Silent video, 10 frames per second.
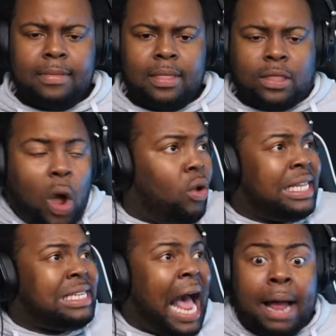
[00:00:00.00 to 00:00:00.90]
The only
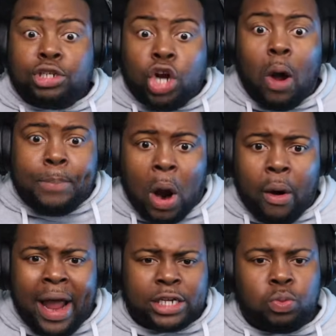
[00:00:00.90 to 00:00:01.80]
time Joe
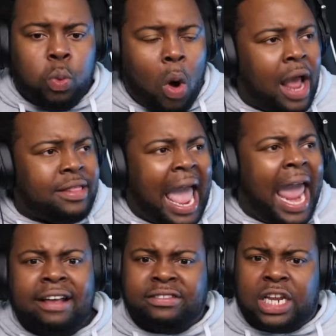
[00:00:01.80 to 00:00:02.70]
Burrow has won the
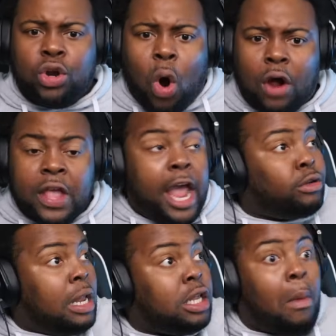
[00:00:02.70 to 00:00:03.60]
AFC North is
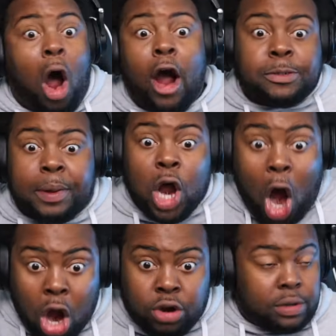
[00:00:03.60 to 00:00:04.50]
when Lamar has been
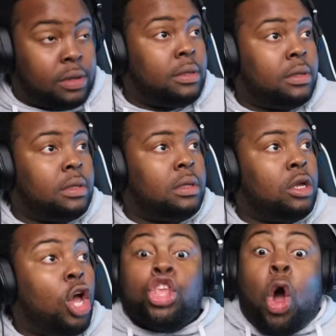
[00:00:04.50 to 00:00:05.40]
hurt.
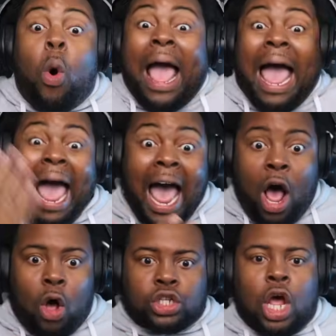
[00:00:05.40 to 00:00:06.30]
You
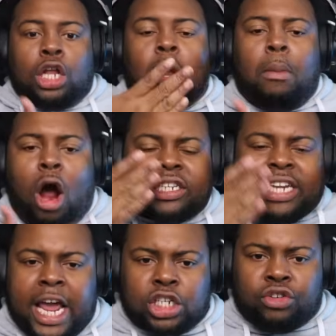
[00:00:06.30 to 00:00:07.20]
held Lamar's
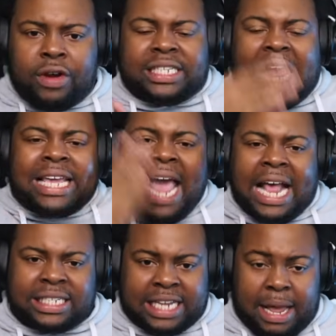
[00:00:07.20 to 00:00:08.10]
injuries
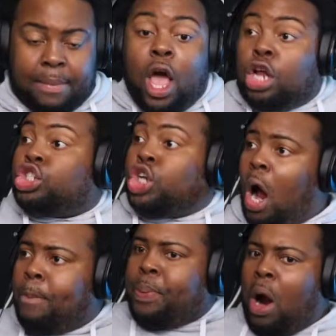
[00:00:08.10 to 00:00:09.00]
against him.
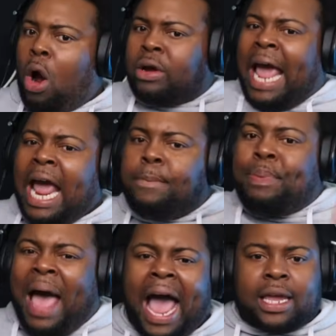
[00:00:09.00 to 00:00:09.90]
Joe Burrow came
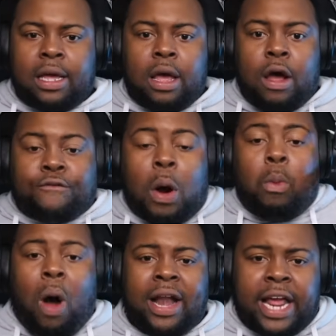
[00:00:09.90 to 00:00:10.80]
back from
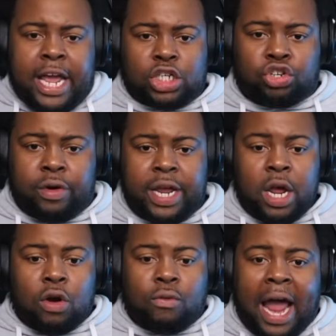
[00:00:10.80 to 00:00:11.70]
one injury,
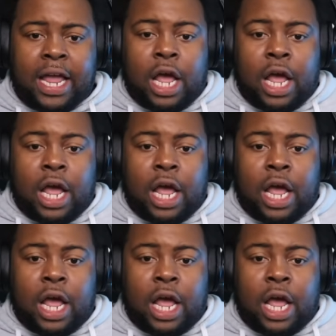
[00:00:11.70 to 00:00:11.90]
right?